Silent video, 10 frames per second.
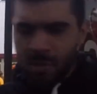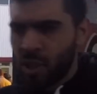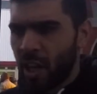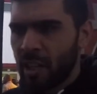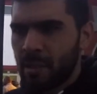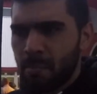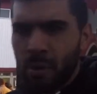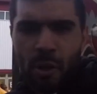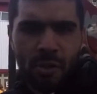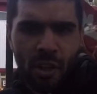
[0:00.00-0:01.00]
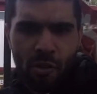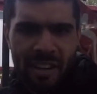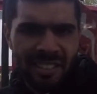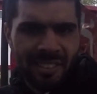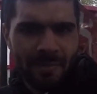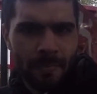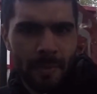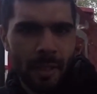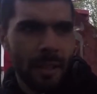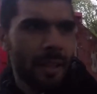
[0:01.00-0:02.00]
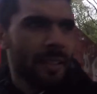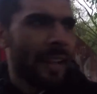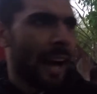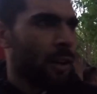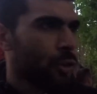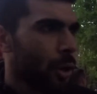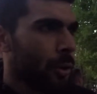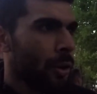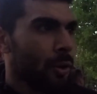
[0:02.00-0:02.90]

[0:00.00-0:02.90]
Cheers, producer Chris. That'll do.